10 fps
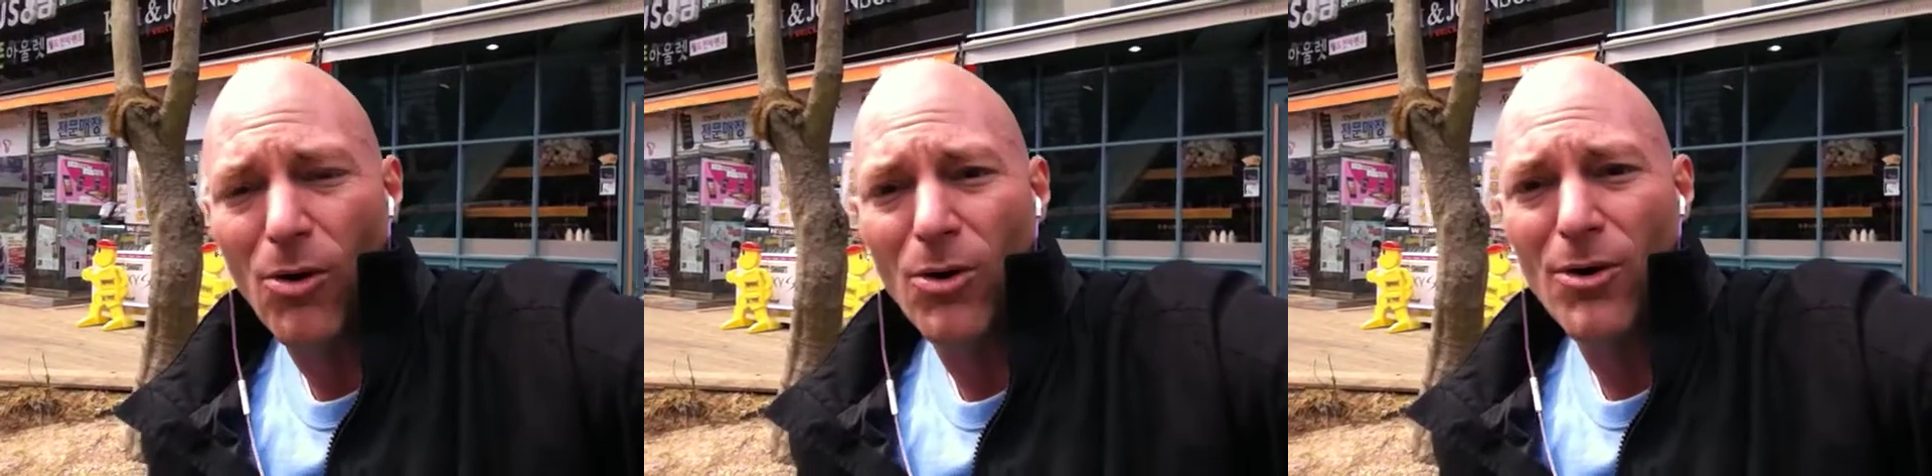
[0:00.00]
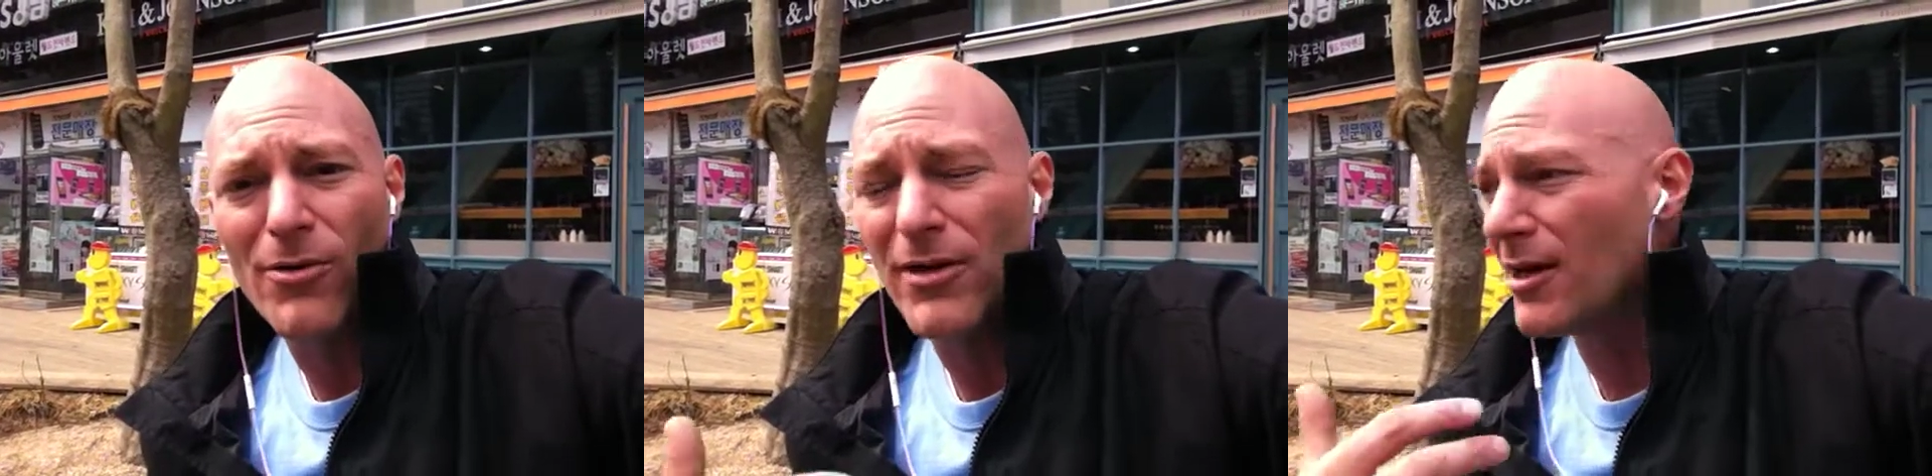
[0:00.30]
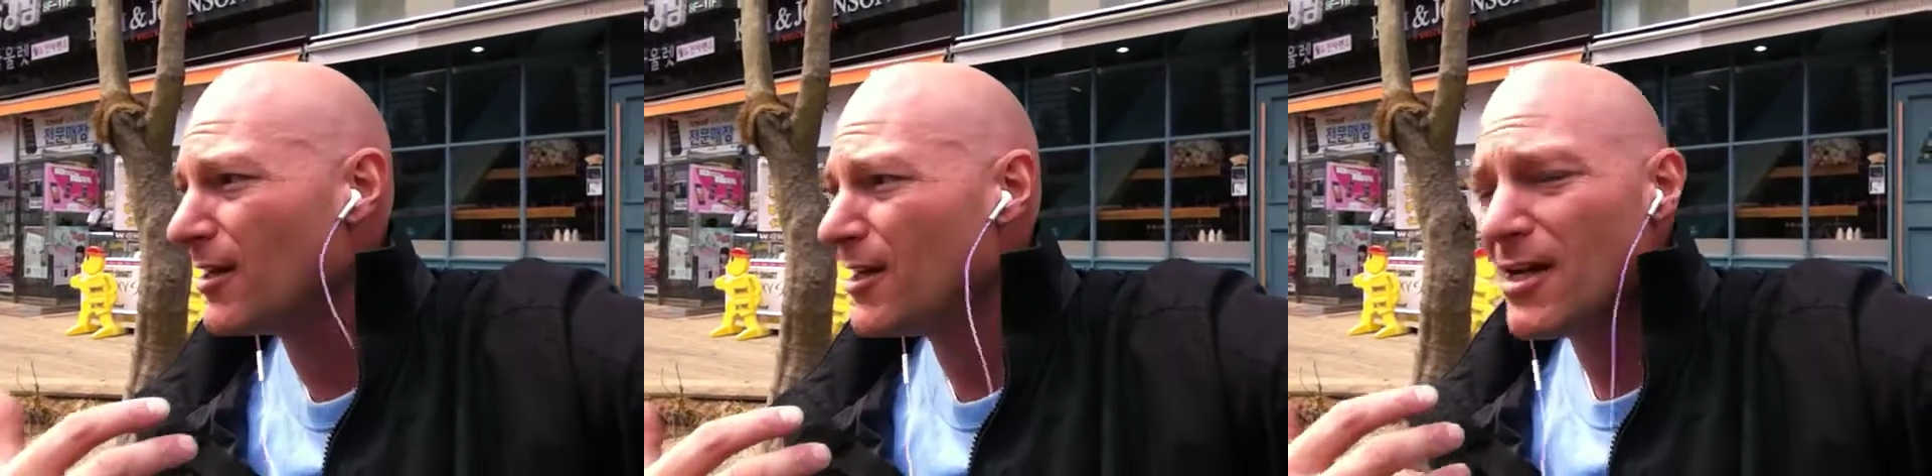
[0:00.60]
or
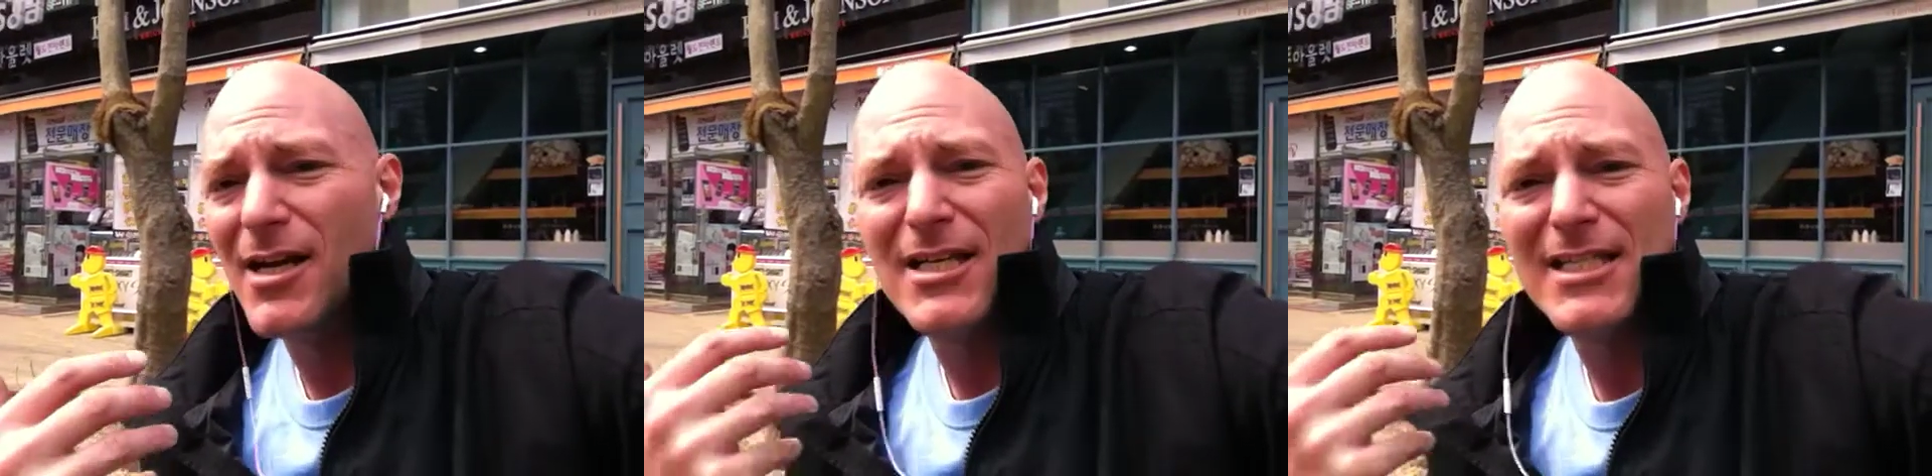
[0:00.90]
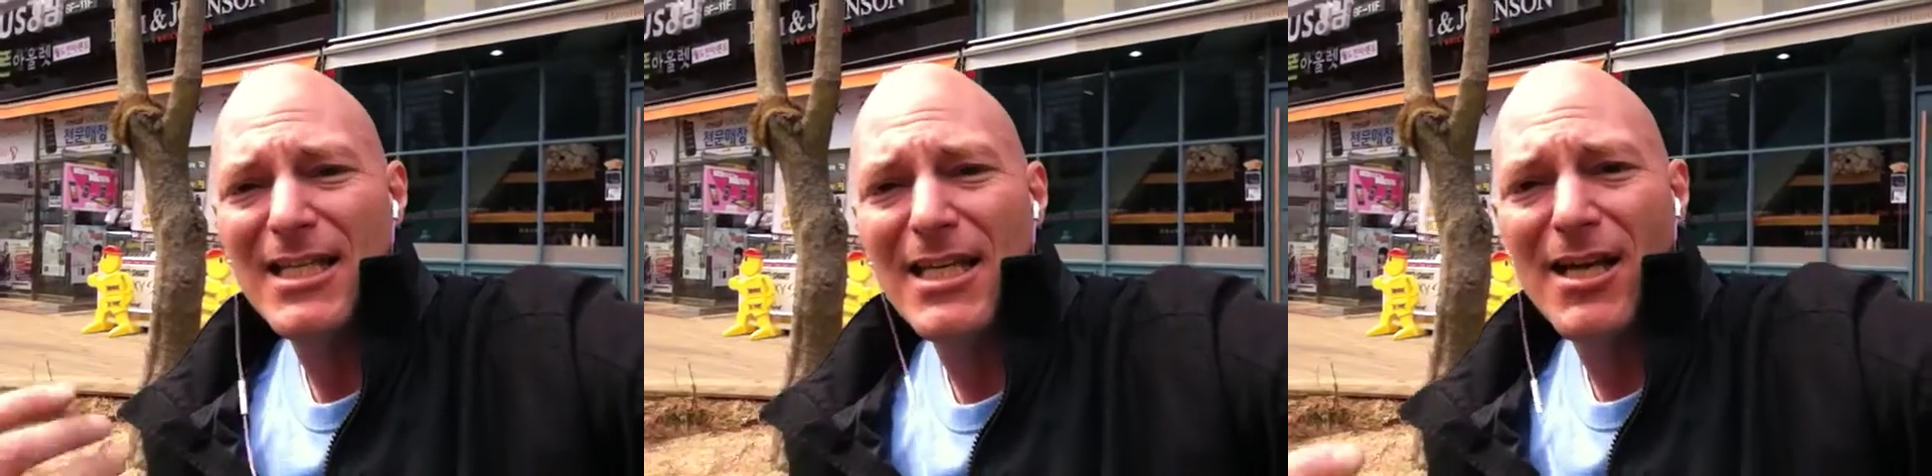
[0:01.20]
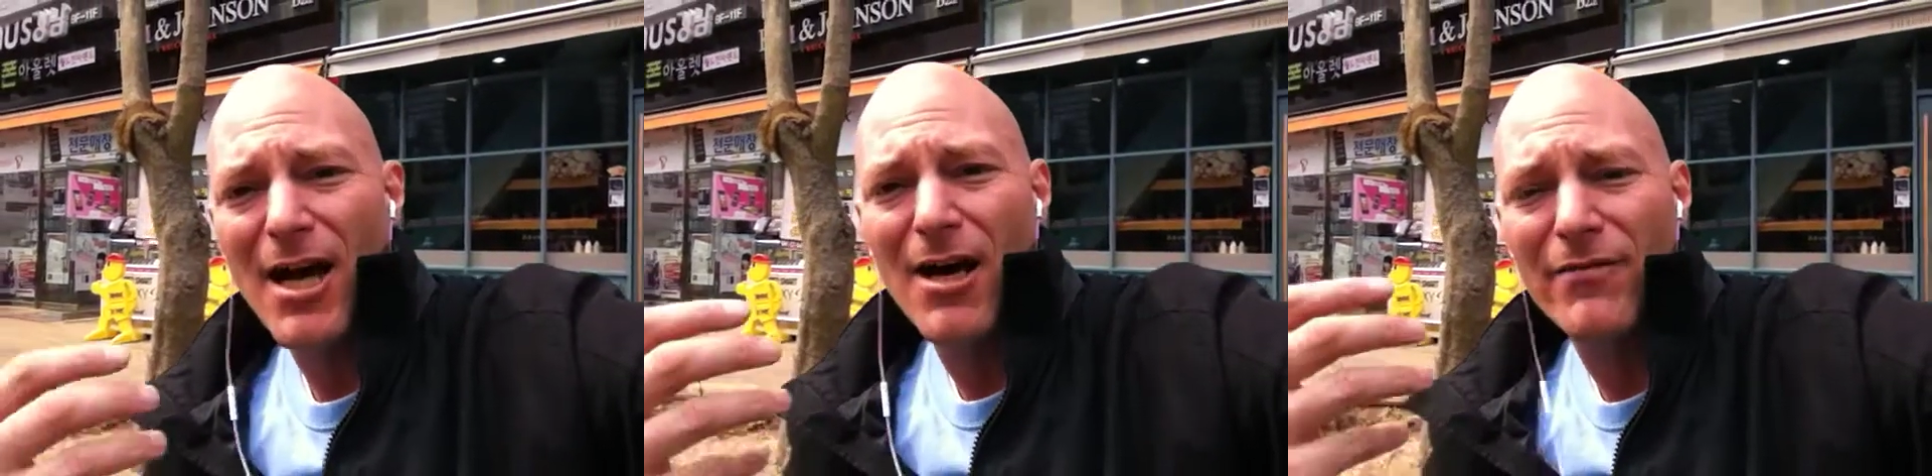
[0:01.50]
the
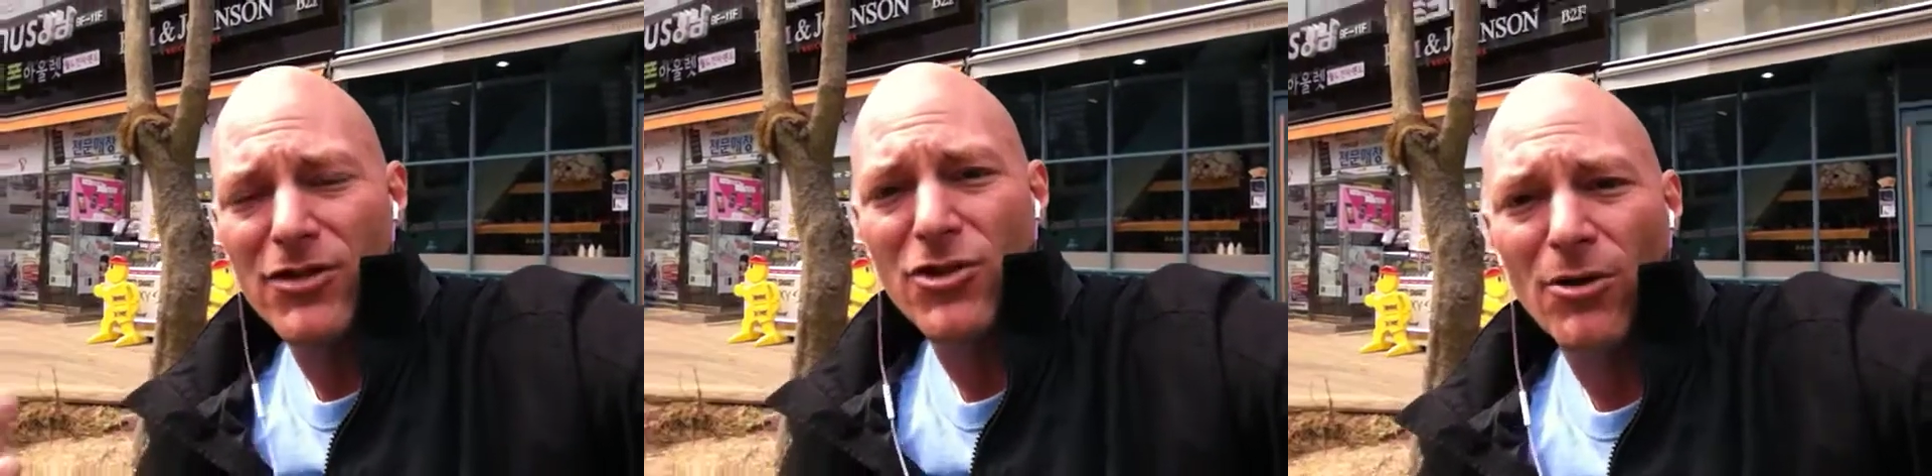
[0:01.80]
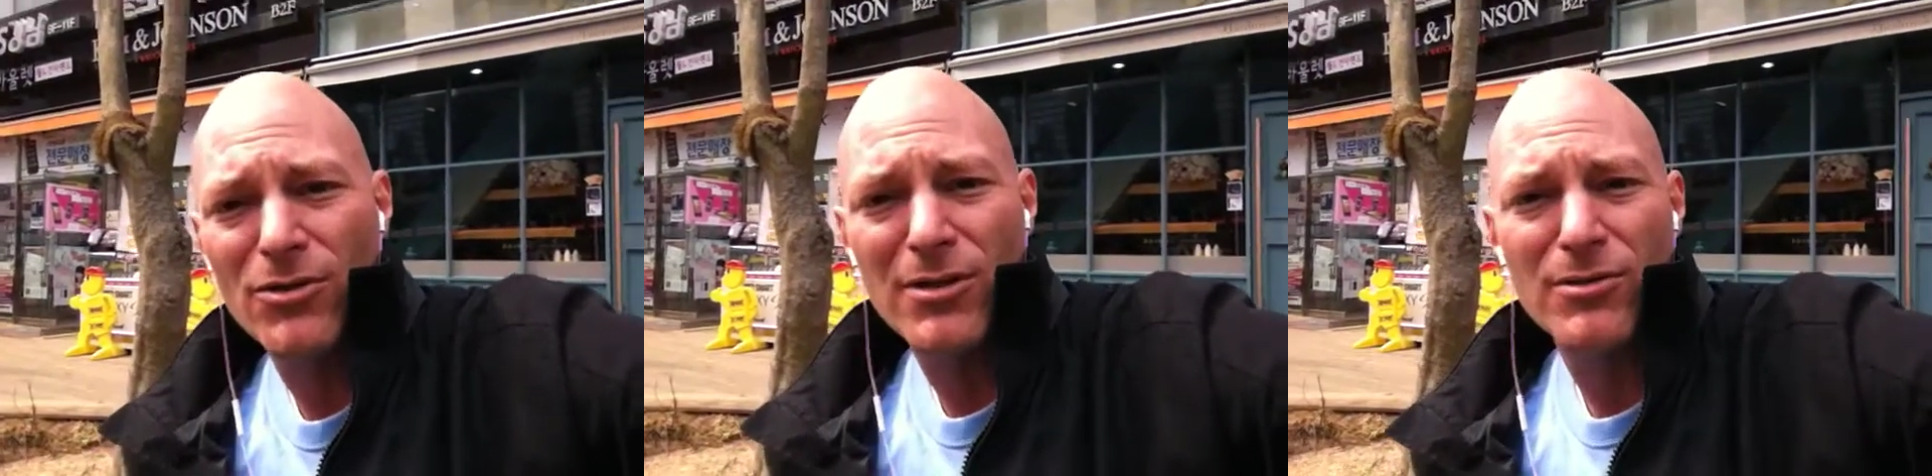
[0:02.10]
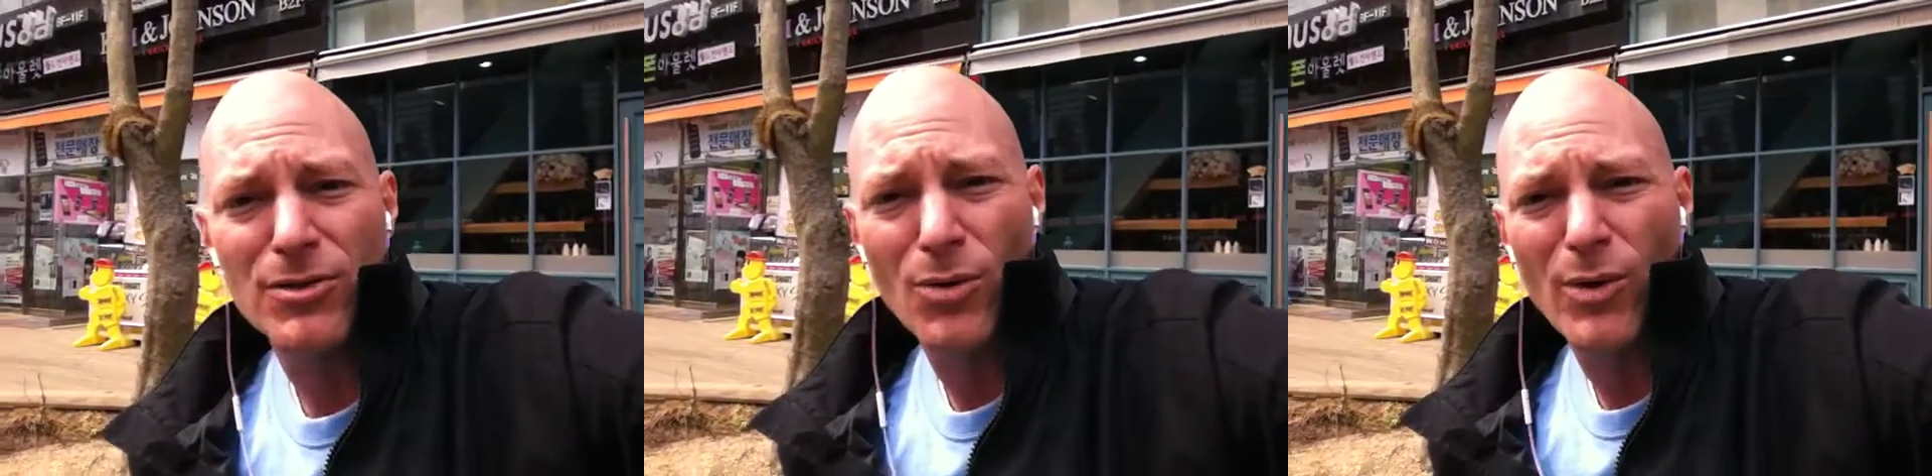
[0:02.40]
Sea of the Joseons,